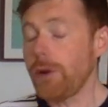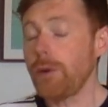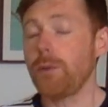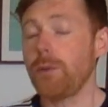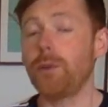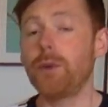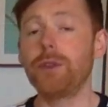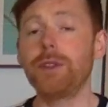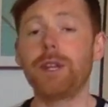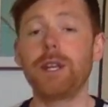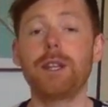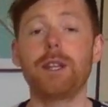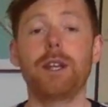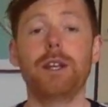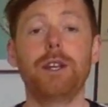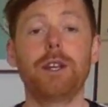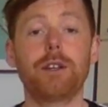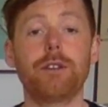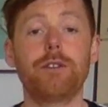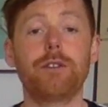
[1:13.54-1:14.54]
One thing that
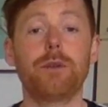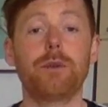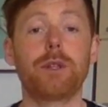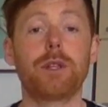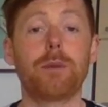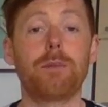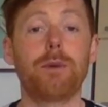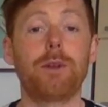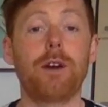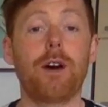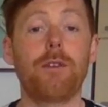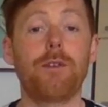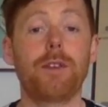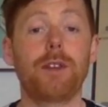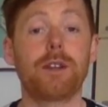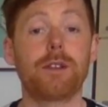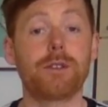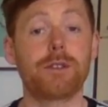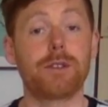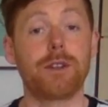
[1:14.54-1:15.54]
you can do with the banoffee
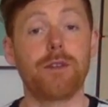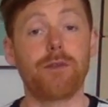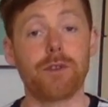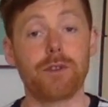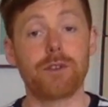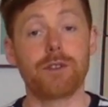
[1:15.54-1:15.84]
that's different